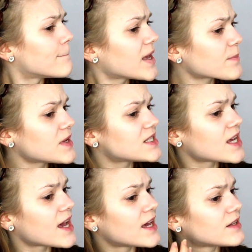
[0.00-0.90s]

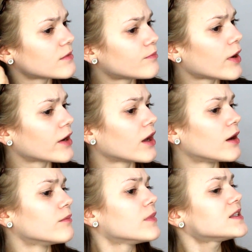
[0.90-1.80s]
pigmented, but
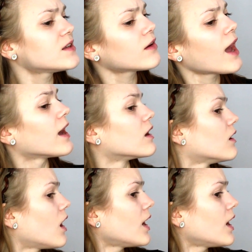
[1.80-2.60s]
it's okay.